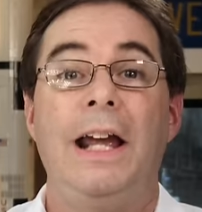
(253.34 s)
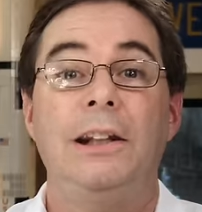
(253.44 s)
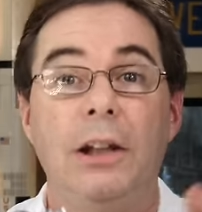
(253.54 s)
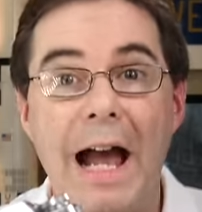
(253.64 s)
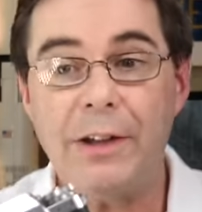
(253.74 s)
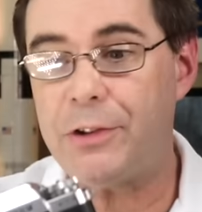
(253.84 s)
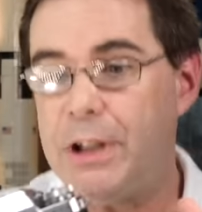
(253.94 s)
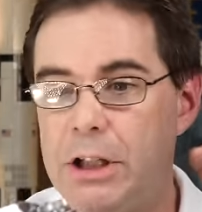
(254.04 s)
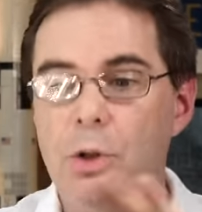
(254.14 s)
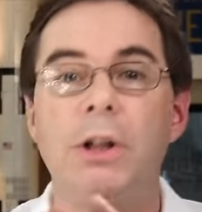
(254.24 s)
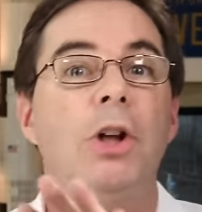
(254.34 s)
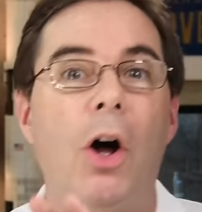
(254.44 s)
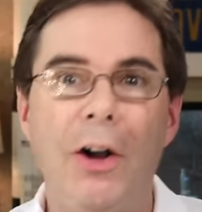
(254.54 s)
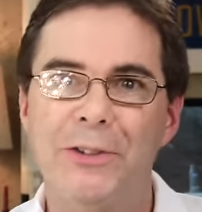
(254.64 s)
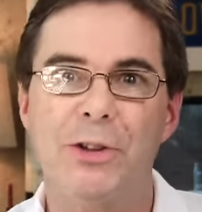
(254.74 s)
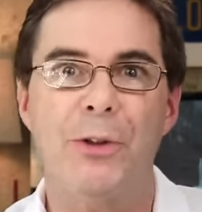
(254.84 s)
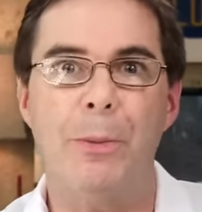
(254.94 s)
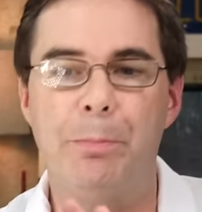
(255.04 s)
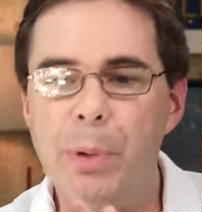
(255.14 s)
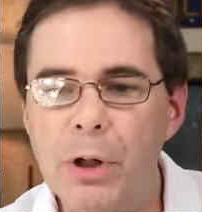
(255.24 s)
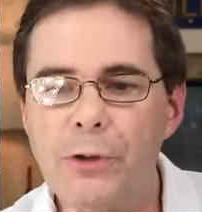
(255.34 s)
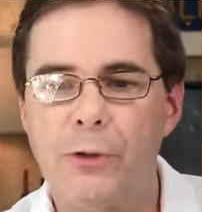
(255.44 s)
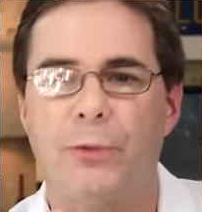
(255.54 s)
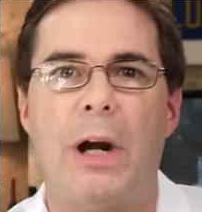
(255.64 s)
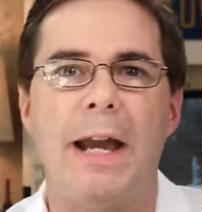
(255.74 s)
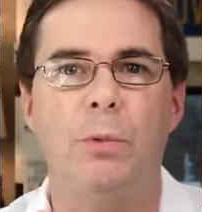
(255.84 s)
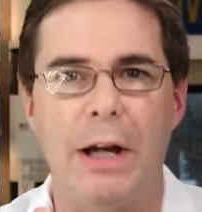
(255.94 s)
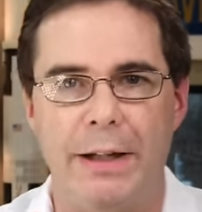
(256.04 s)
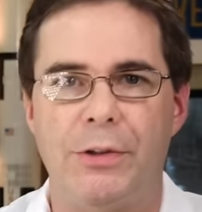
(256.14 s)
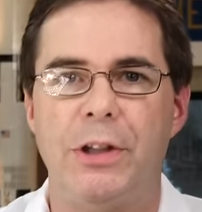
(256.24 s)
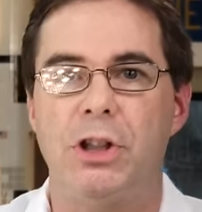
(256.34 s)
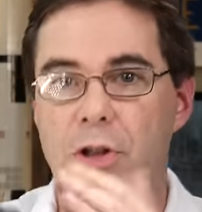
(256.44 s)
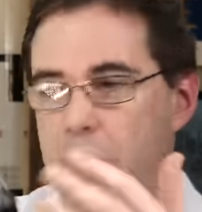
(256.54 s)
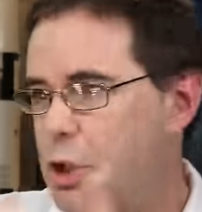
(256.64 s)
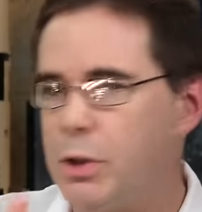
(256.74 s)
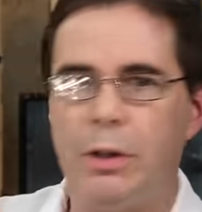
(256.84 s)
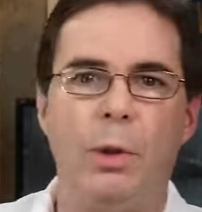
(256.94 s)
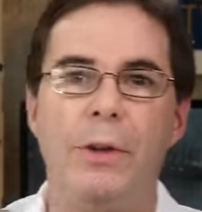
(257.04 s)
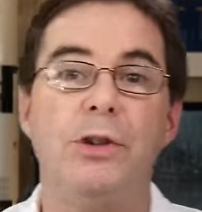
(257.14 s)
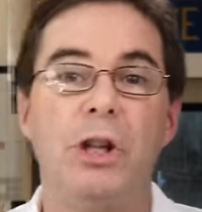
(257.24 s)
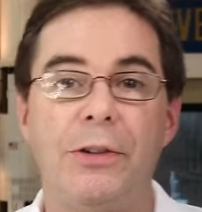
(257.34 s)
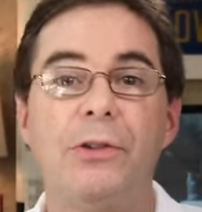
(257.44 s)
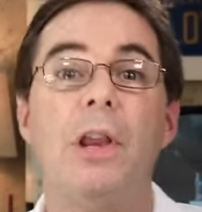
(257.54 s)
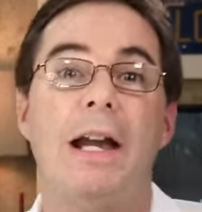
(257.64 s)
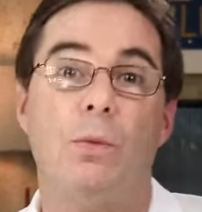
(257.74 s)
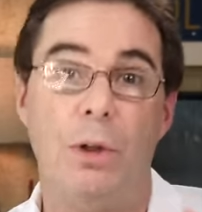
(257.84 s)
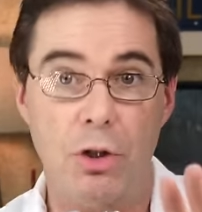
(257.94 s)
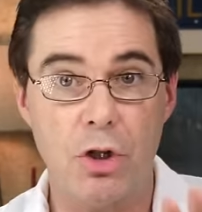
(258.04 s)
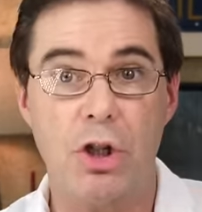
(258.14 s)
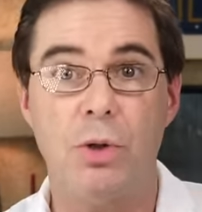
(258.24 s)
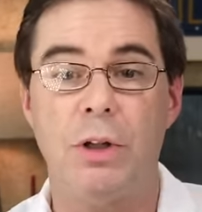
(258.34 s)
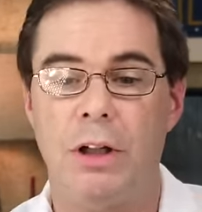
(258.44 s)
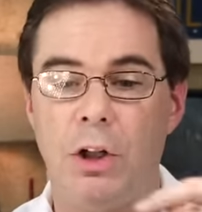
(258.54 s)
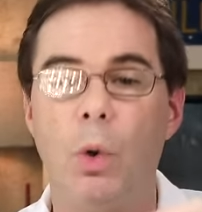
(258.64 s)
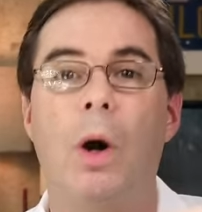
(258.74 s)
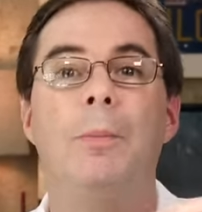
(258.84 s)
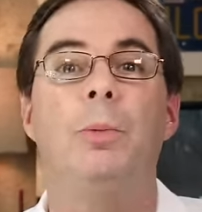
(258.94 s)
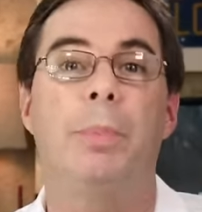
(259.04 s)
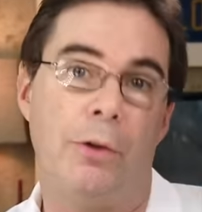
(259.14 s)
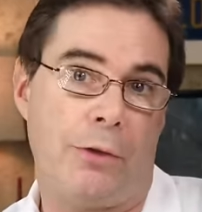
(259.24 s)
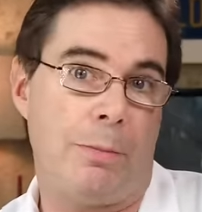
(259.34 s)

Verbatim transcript: And lastly, you can can alter the burst frame rates that you're shooting with, just like when you're shooting in normal burst